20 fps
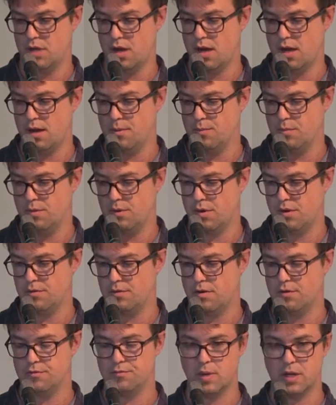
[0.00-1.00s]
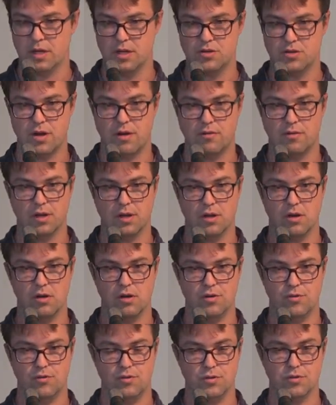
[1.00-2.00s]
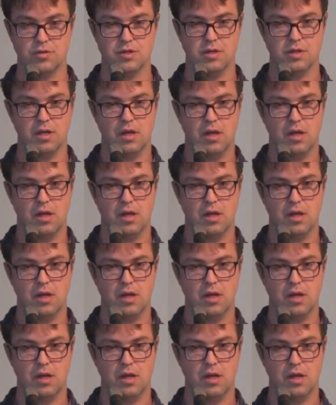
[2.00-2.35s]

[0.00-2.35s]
um, of, of, money traveling along a route.